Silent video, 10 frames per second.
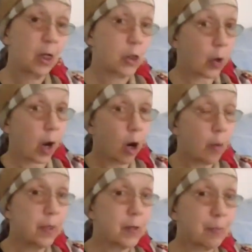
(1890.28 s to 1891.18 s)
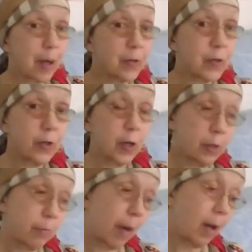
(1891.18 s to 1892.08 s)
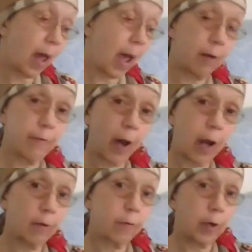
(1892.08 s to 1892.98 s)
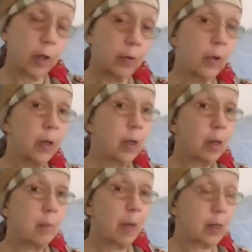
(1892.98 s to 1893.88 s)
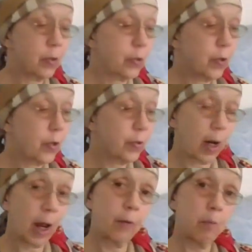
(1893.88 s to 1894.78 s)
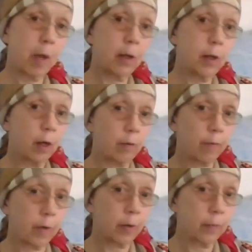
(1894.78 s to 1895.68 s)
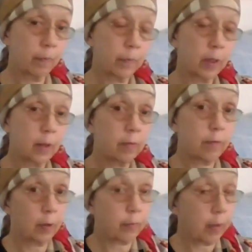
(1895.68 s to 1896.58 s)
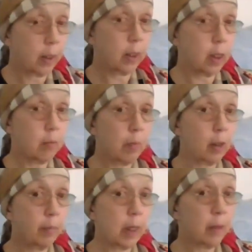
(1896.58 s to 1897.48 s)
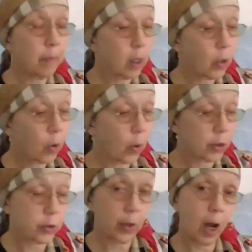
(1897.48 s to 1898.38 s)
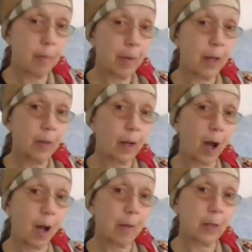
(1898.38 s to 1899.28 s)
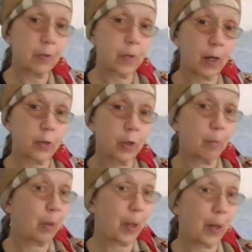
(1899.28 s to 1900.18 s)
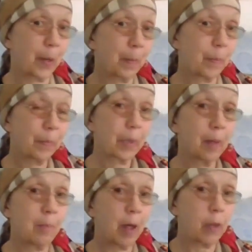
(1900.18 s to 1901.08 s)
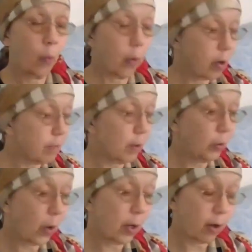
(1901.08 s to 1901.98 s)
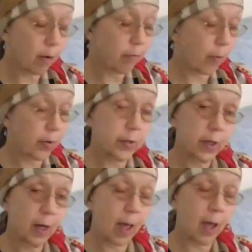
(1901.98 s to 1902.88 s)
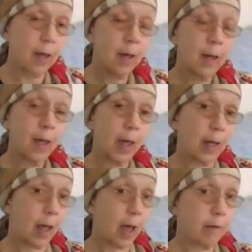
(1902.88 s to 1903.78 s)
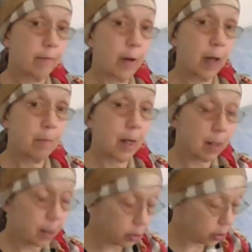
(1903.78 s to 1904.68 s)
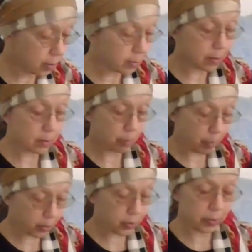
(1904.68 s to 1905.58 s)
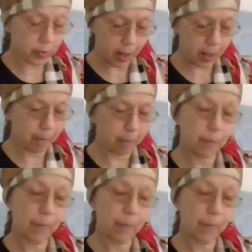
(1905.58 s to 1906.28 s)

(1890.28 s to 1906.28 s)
So I hope this message has been edifying for you, my sisters, and I remain here for you. Feel free to email me or to comment in the comment section below. May the word of the Lord go forth today and edify many in Jesus' precious name.